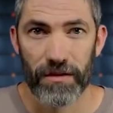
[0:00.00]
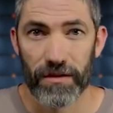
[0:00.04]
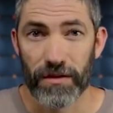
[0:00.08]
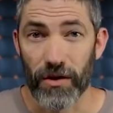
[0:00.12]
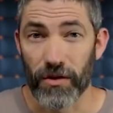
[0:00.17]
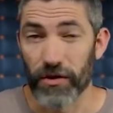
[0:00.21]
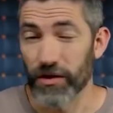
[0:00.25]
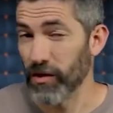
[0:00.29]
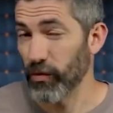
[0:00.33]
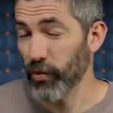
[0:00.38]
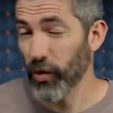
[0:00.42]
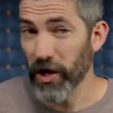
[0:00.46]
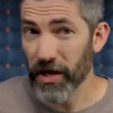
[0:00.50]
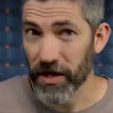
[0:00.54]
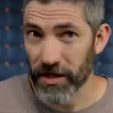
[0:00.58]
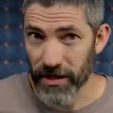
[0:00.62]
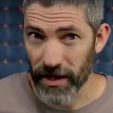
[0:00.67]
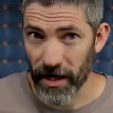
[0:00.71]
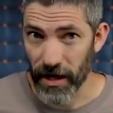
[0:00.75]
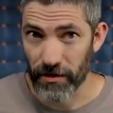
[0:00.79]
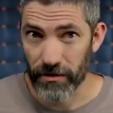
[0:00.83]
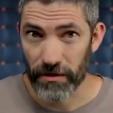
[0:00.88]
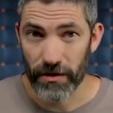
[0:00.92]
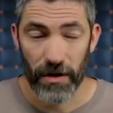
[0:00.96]
So to break it
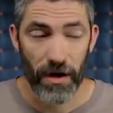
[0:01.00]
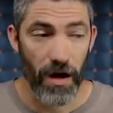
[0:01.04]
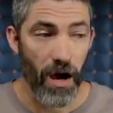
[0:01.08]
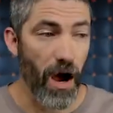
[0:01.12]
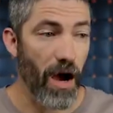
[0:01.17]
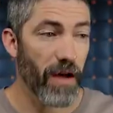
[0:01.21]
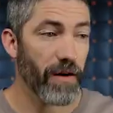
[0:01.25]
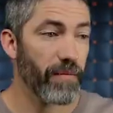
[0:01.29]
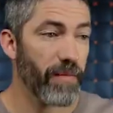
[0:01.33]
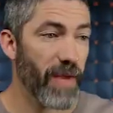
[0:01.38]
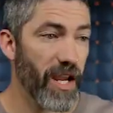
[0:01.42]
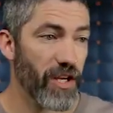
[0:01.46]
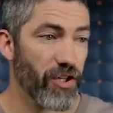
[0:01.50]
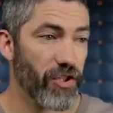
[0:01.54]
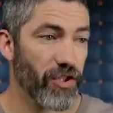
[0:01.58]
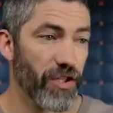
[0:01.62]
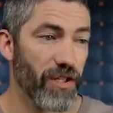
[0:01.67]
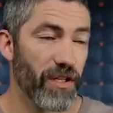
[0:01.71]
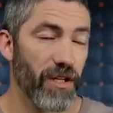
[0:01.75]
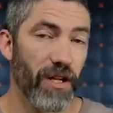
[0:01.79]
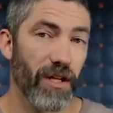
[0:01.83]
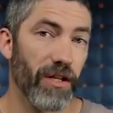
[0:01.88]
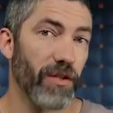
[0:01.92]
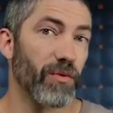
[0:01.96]
down,
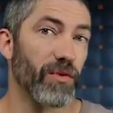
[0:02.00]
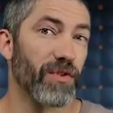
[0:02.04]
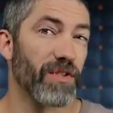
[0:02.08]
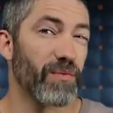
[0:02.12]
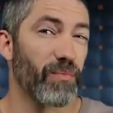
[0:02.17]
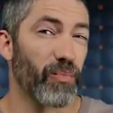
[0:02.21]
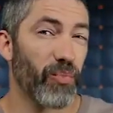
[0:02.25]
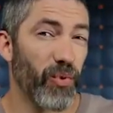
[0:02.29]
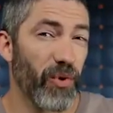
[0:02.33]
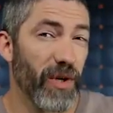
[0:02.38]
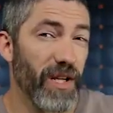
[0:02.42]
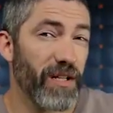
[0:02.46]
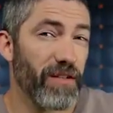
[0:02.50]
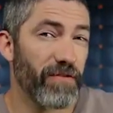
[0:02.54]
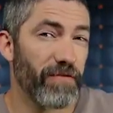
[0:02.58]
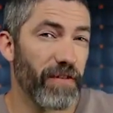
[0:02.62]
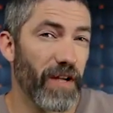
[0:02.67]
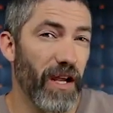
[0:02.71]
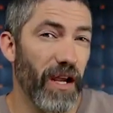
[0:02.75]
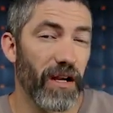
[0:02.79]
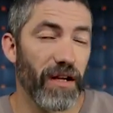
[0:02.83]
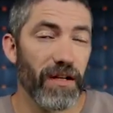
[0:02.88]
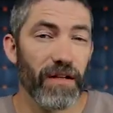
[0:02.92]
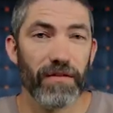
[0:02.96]
automation equals
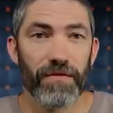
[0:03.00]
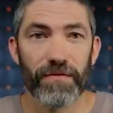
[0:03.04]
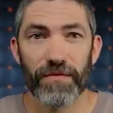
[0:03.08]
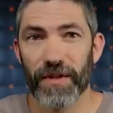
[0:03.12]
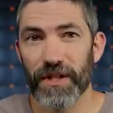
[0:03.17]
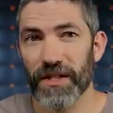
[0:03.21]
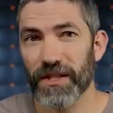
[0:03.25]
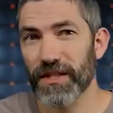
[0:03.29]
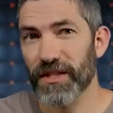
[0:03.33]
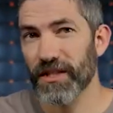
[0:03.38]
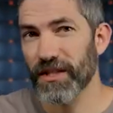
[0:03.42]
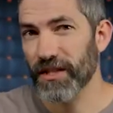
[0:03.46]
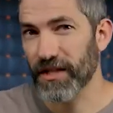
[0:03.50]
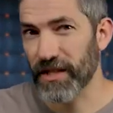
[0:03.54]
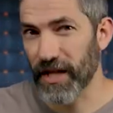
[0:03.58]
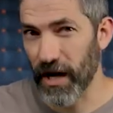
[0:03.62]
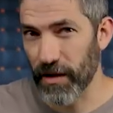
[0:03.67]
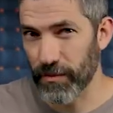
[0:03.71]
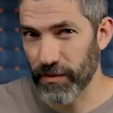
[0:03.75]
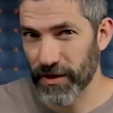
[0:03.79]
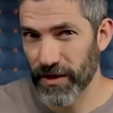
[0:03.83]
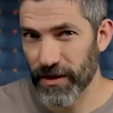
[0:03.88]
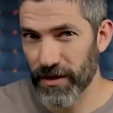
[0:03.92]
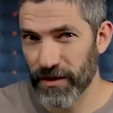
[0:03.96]
predefined fixed
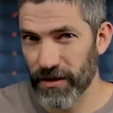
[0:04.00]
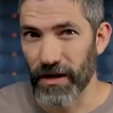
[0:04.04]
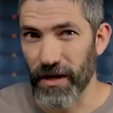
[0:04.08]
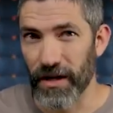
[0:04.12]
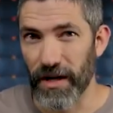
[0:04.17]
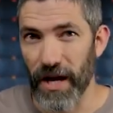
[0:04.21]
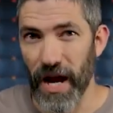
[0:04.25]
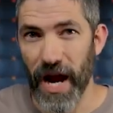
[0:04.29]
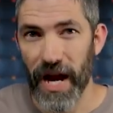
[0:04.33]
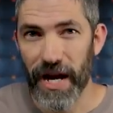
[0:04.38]
steps, an